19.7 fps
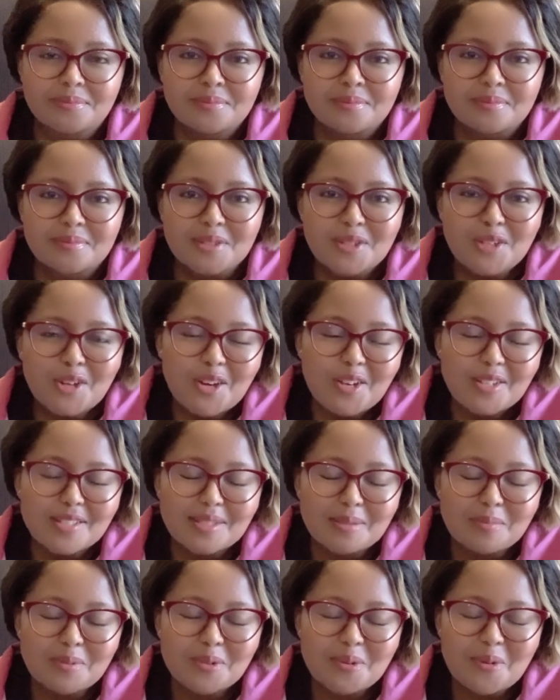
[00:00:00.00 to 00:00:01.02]
yeah
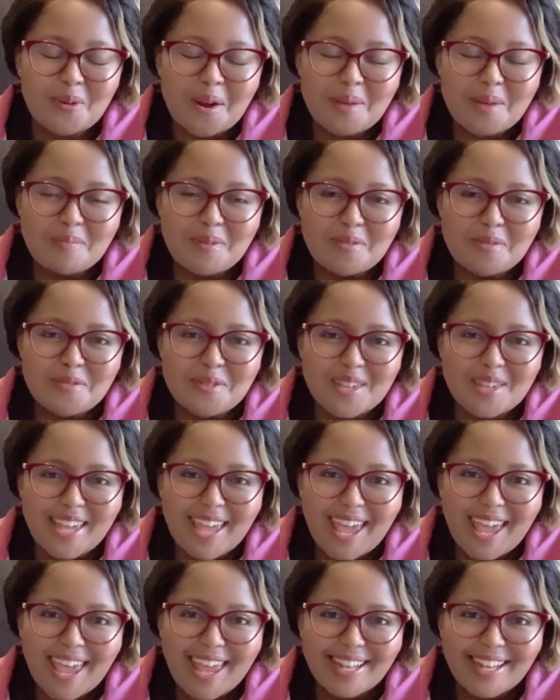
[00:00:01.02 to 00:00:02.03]
subscribe if you
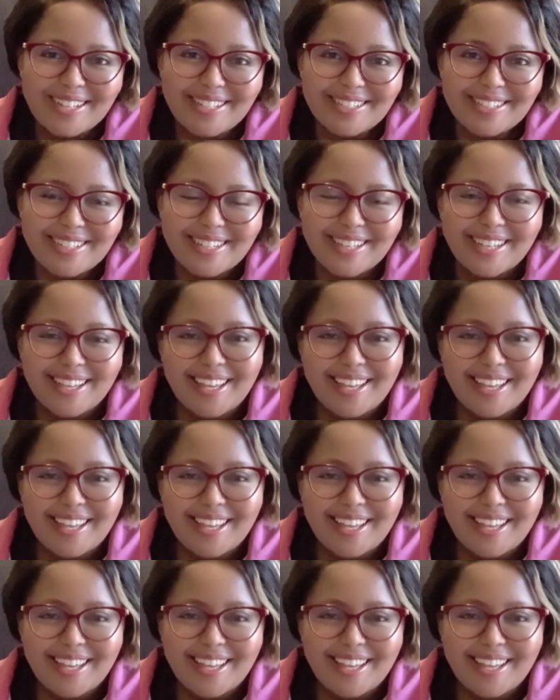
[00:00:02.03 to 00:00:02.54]
can